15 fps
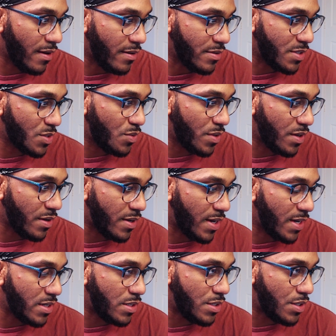Twitter and
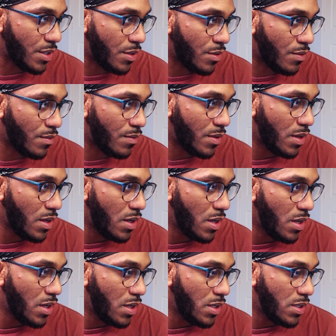I don't
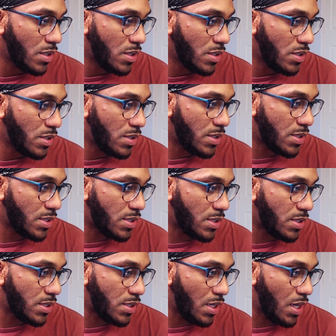
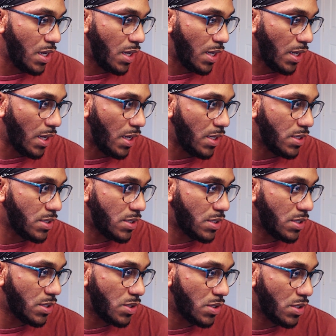see
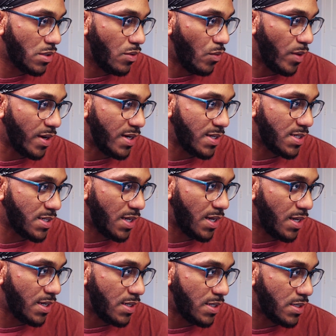it where it
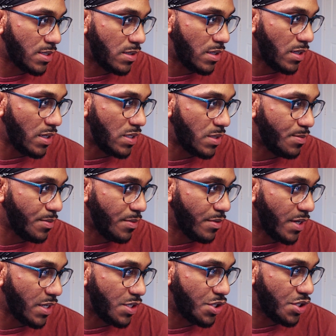says the
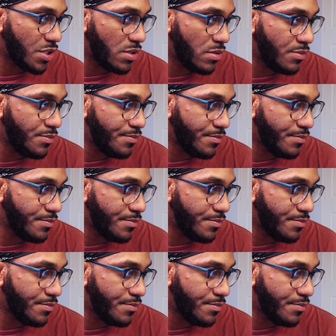inspiration